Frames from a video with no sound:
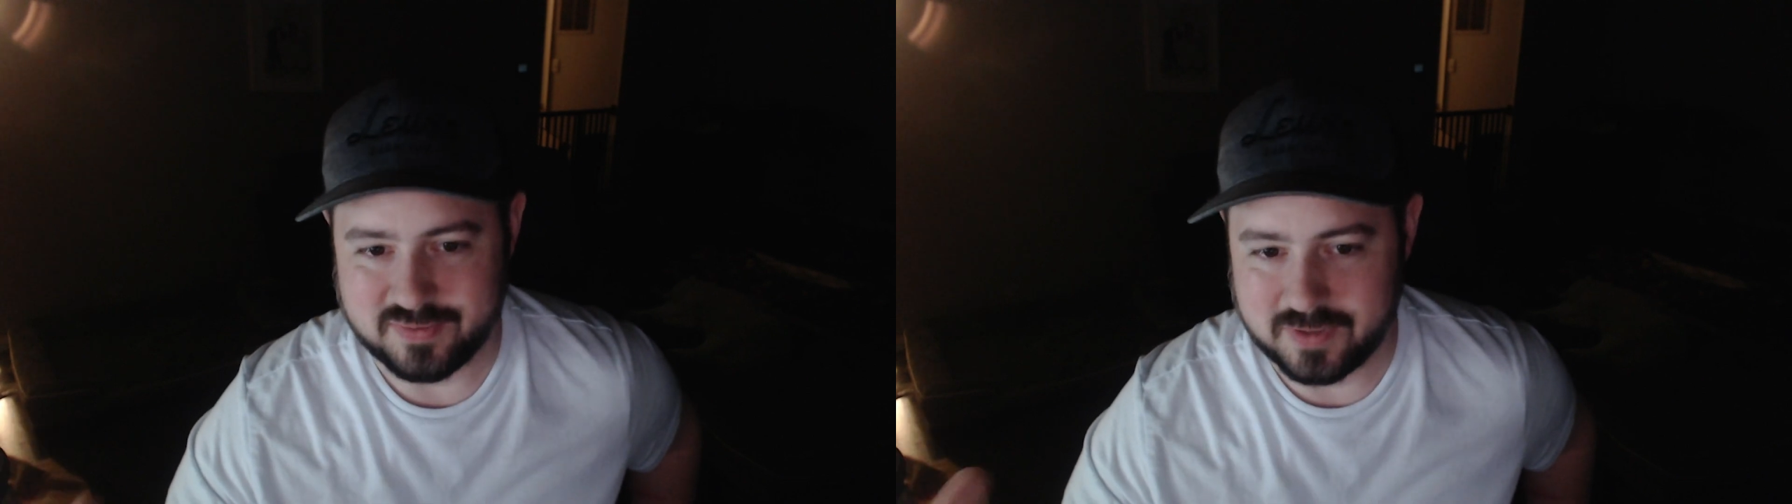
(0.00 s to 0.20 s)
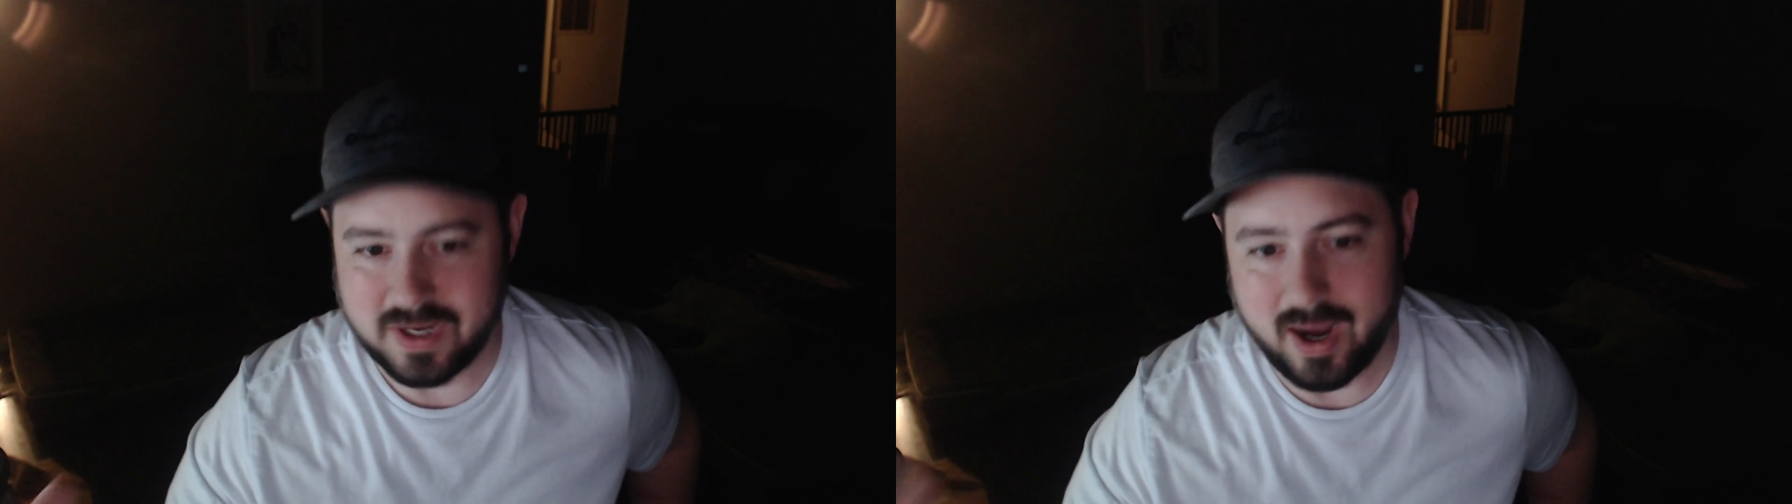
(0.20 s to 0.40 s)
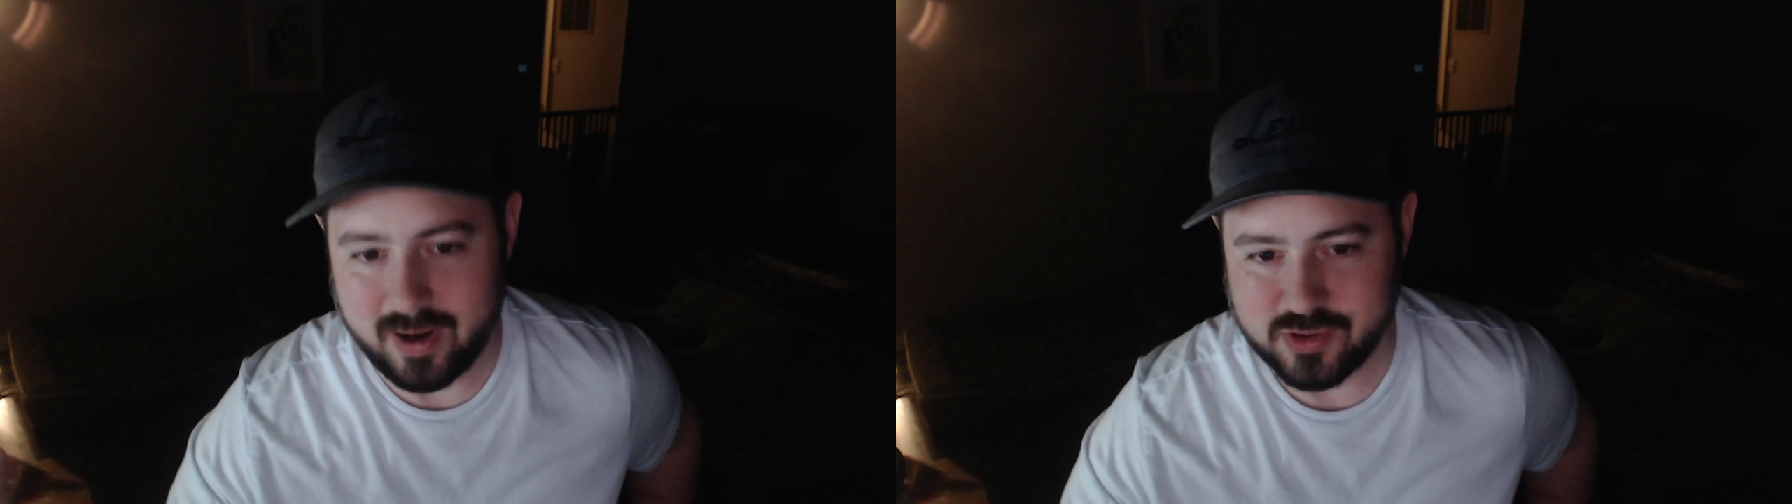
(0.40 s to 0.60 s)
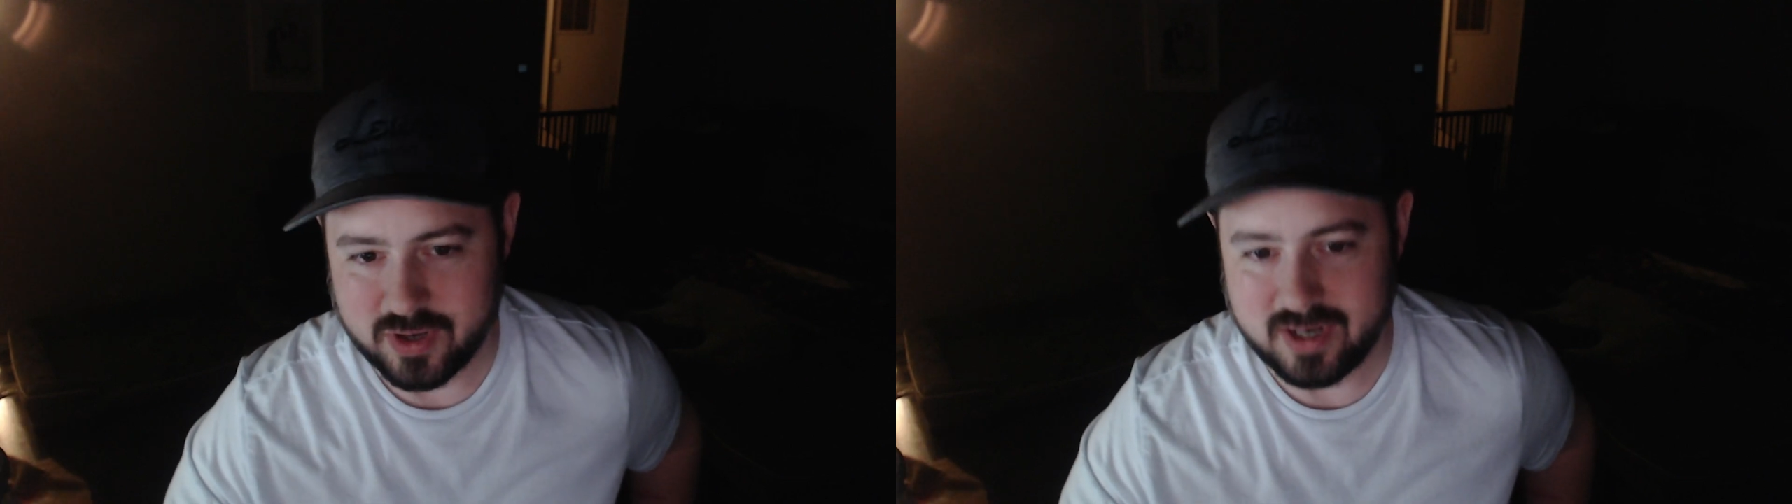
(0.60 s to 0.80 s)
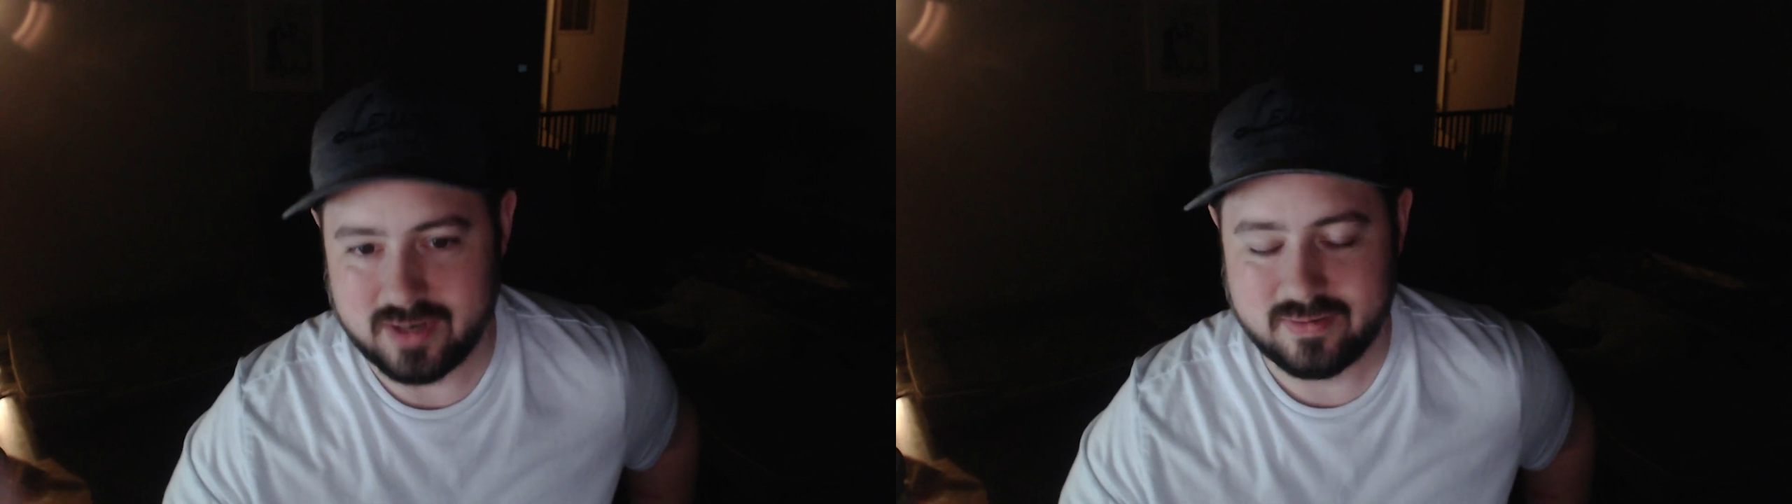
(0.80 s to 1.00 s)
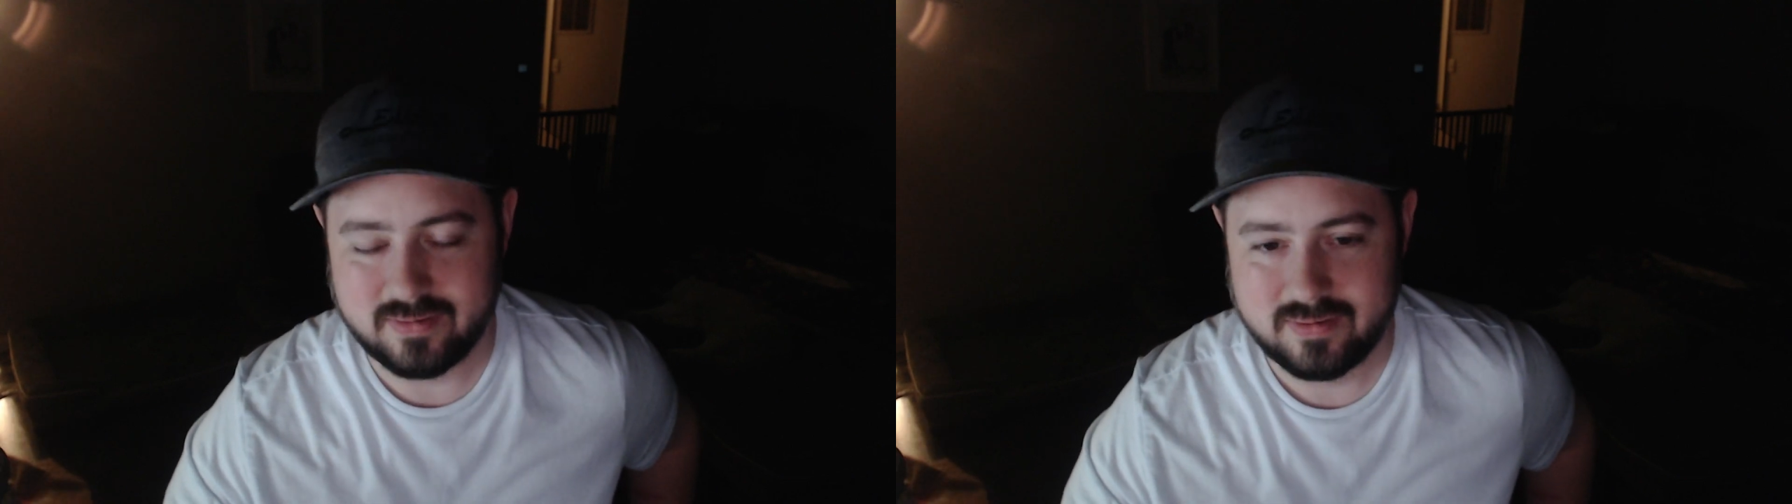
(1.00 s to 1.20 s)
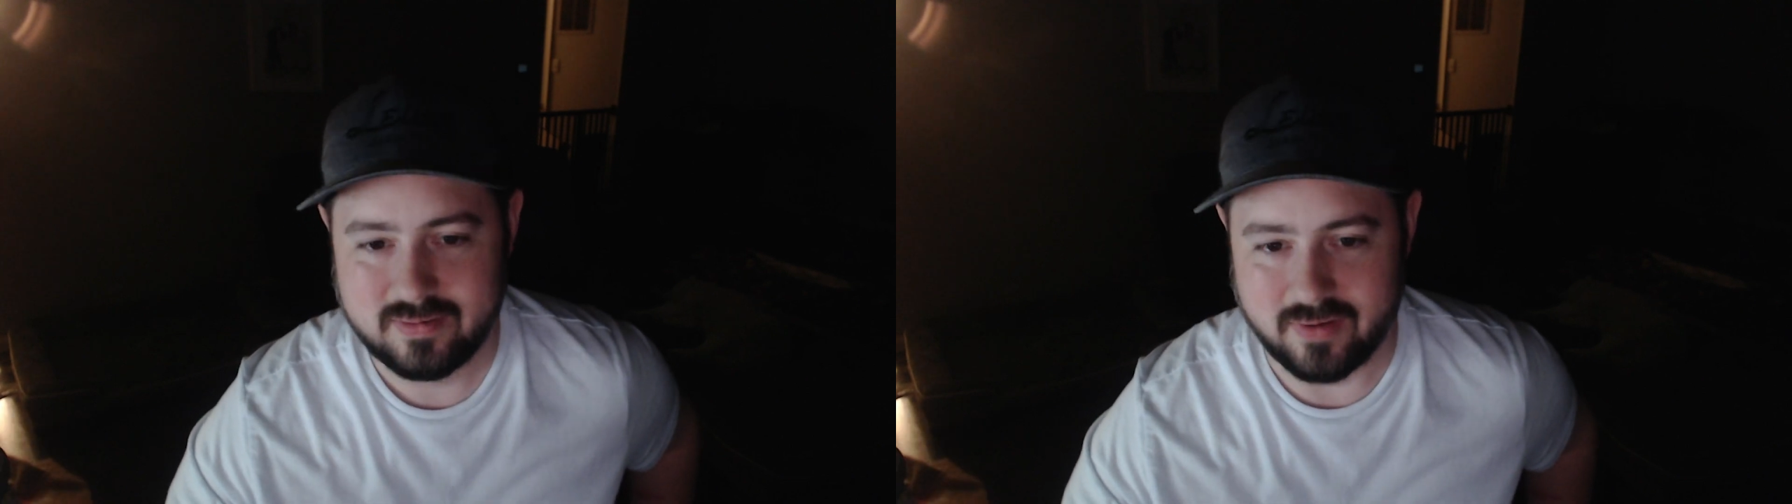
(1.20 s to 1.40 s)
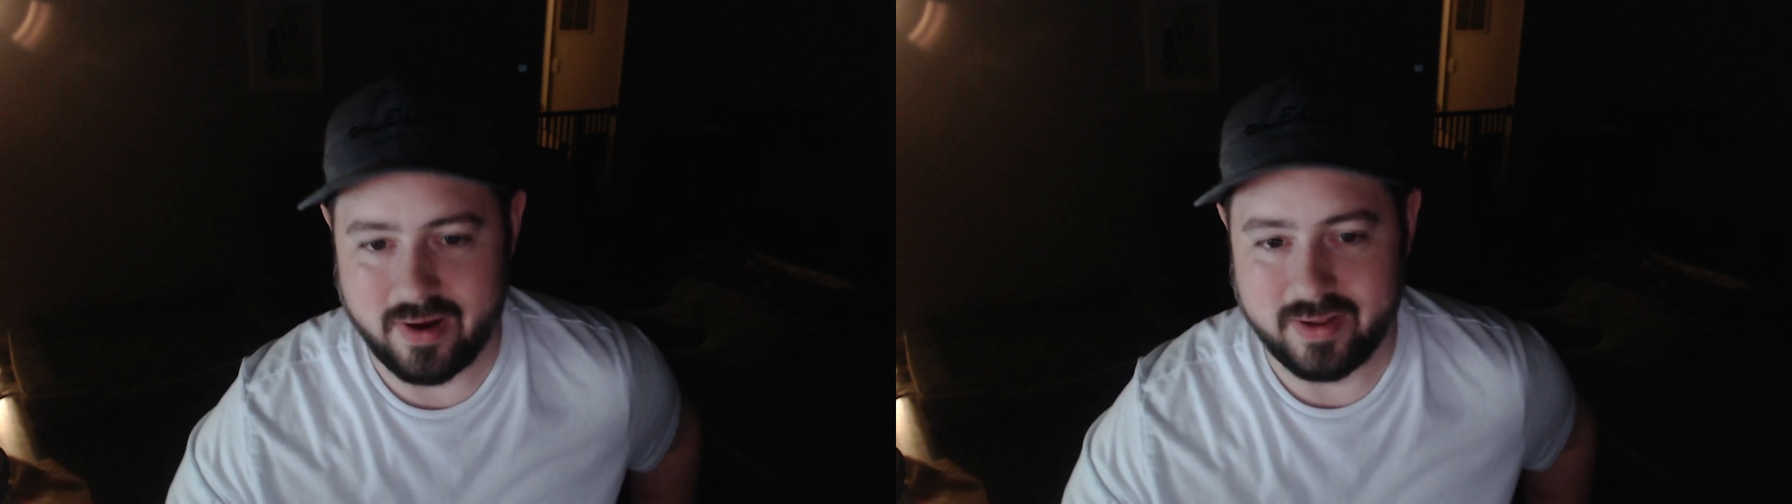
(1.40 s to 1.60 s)
rehydrate,
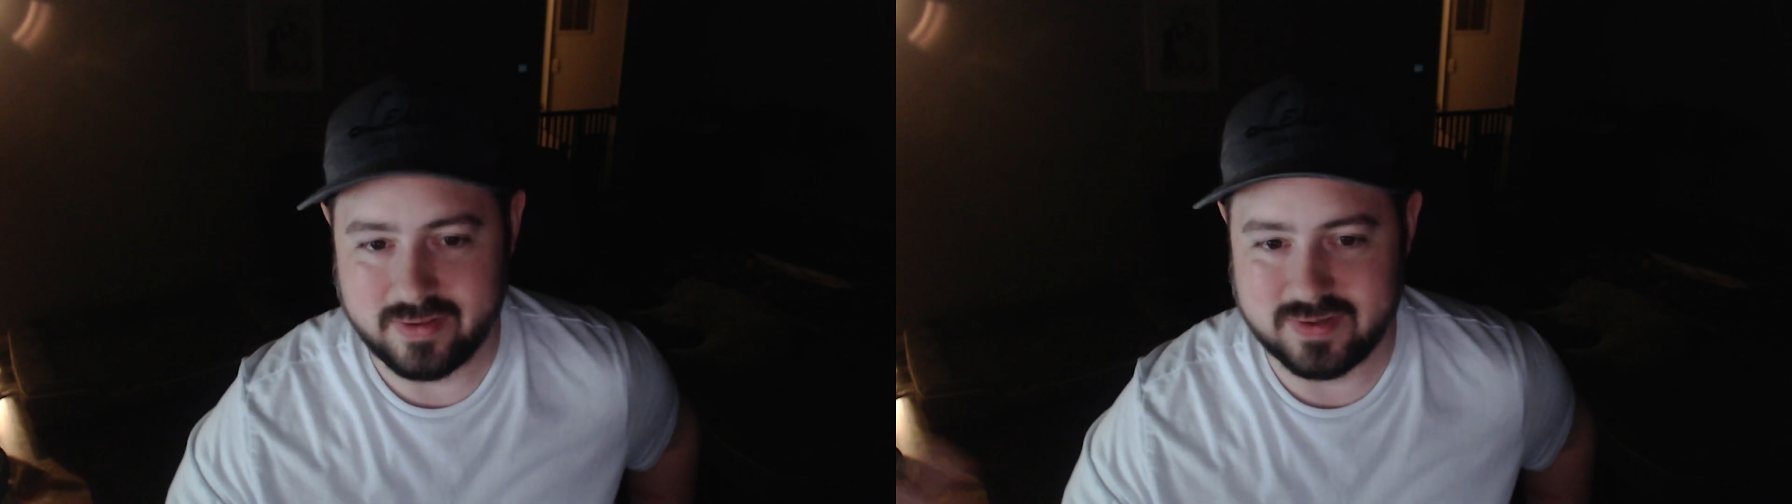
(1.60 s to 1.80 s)
right?